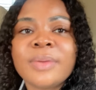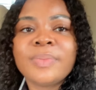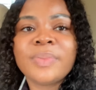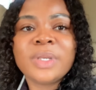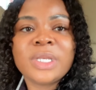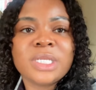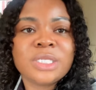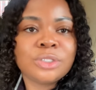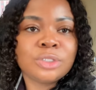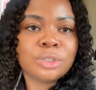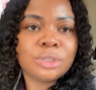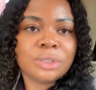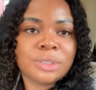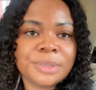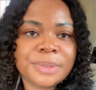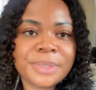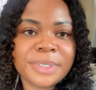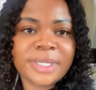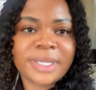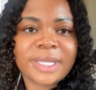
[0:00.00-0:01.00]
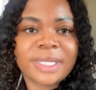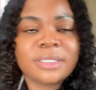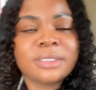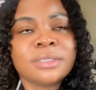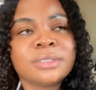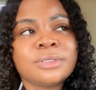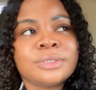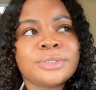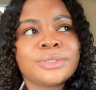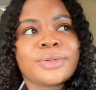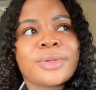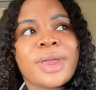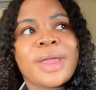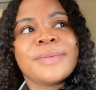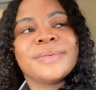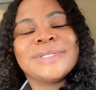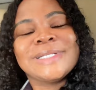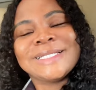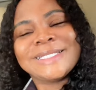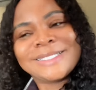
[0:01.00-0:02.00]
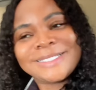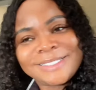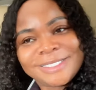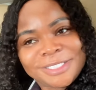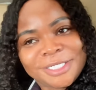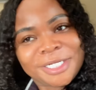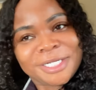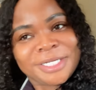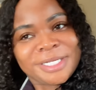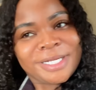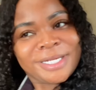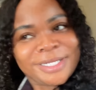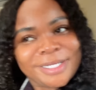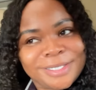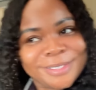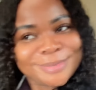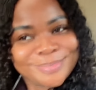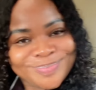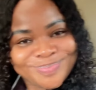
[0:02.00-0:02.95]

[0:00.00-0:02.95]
Please do not forget to subscribe to this channel